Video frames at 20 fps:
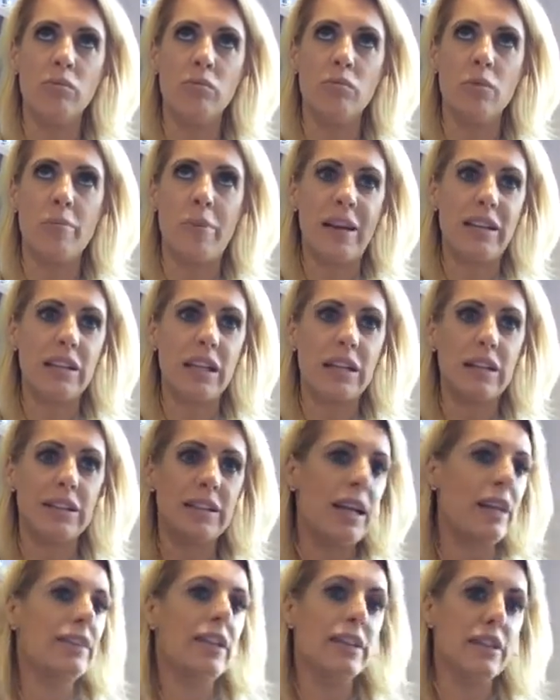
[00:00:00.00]
We're basically
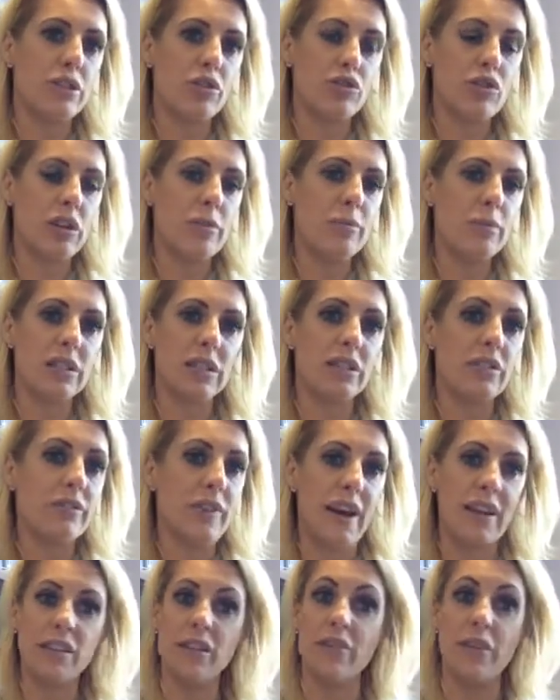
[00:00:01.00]
saying that this treatment is
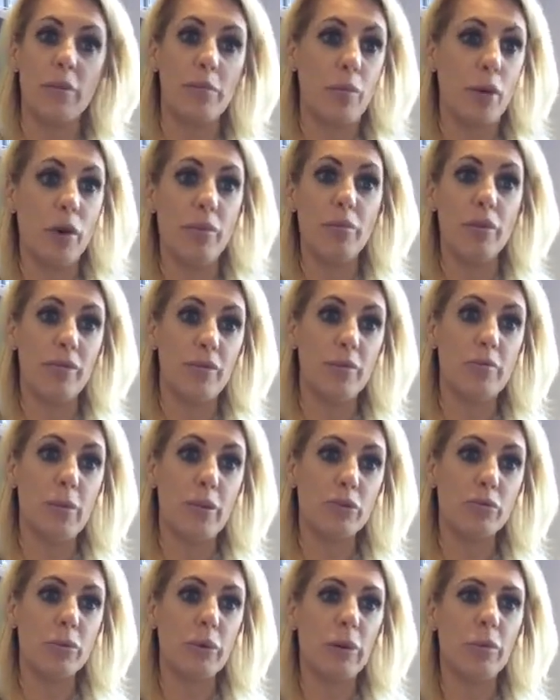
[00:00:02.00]
effective and appropriate for
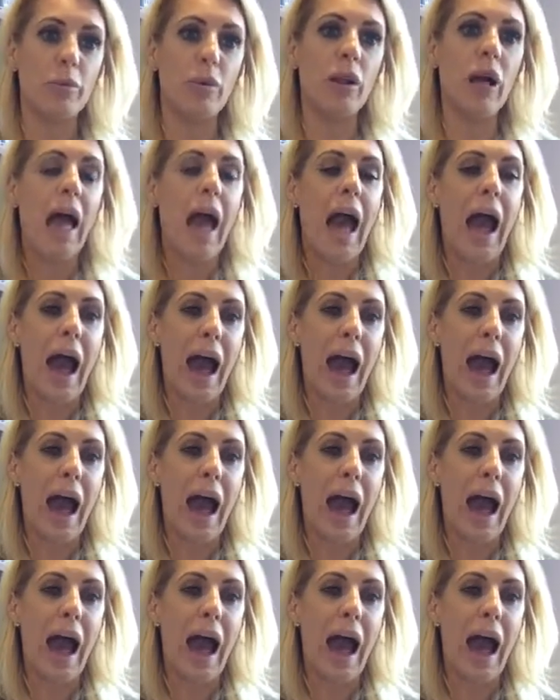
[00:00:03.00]
most people.